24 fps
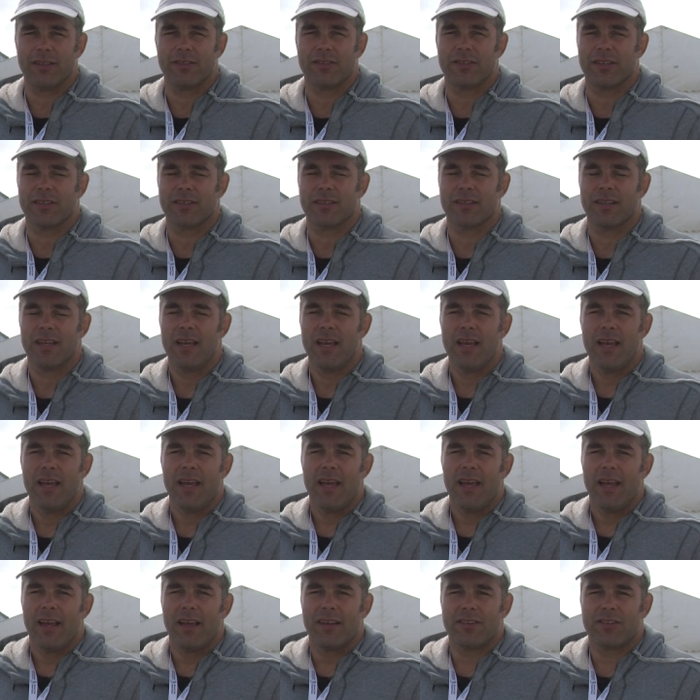It's just
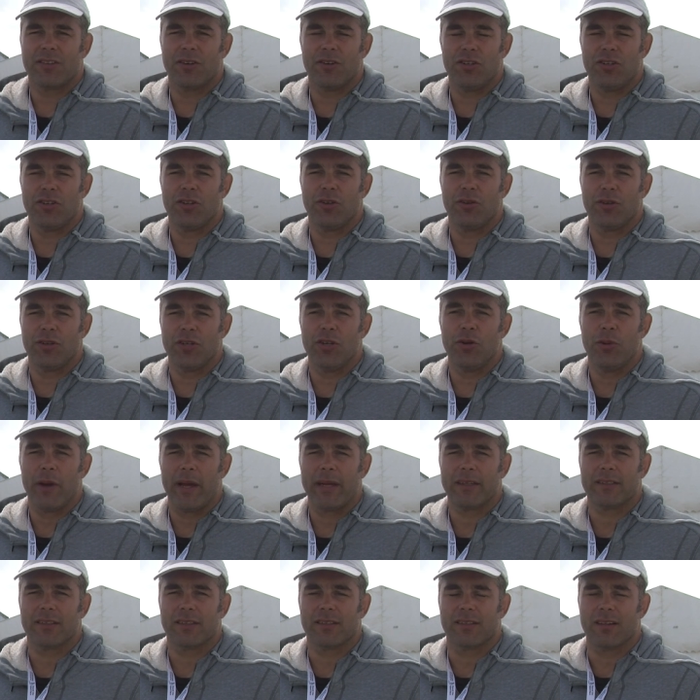as soon as you do a new
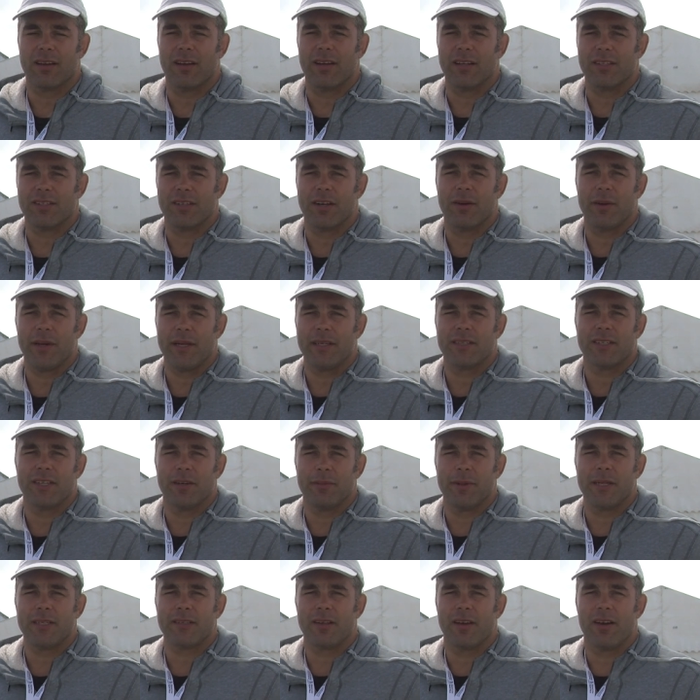exercise, you know, it is going
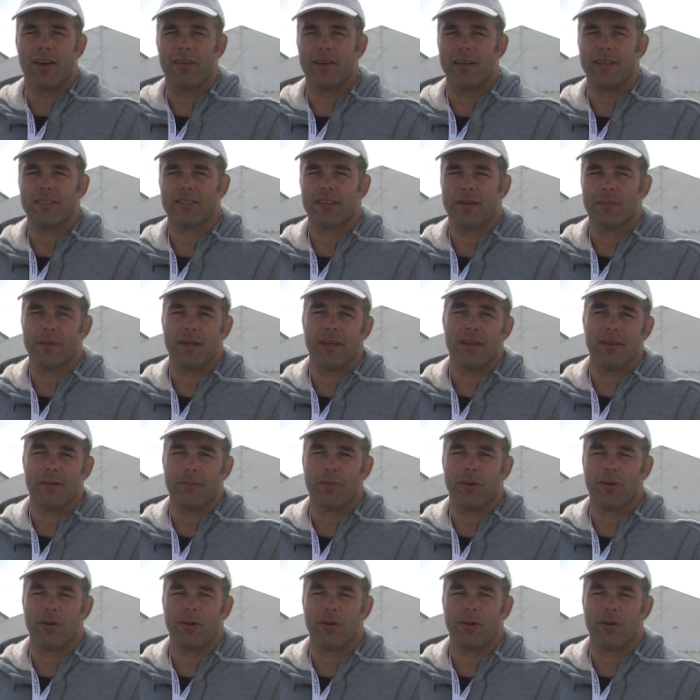to be tiring, something that the